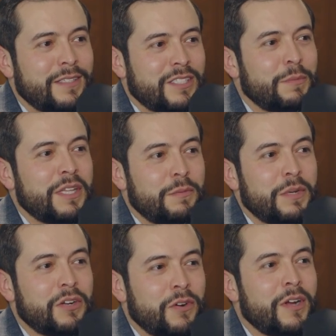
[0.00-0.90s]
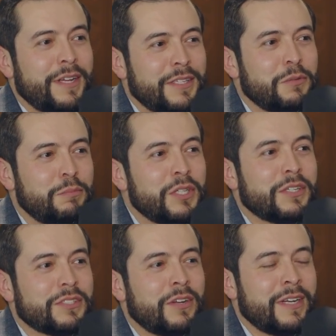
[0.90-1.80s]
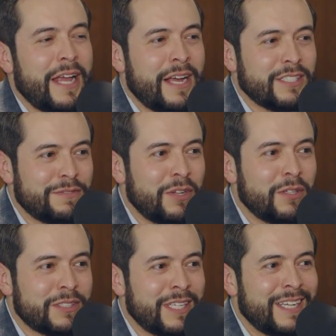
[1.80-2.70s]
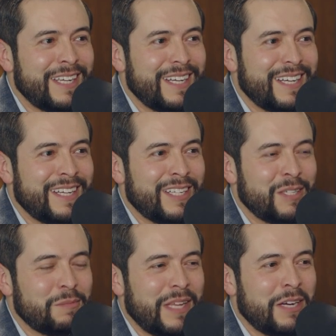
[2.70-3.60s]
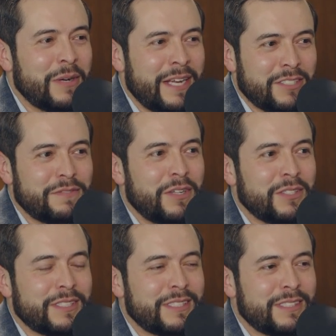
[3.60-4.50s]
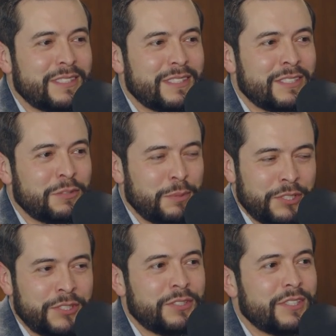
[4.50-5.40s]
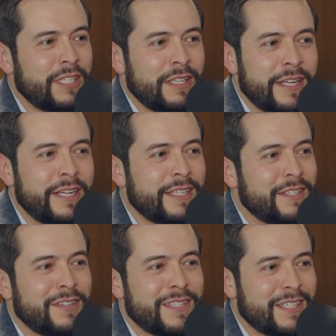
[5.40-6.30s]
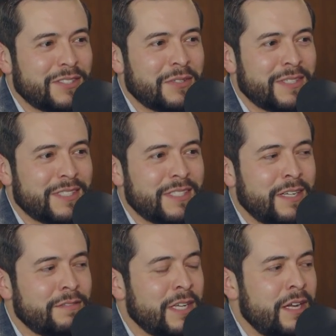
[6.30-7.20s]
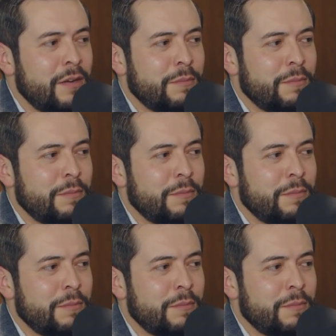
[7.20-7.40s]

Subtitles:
some of the McGraw-Hill books on asphalt, how asphalt is produced and laid and all that sort of stuff.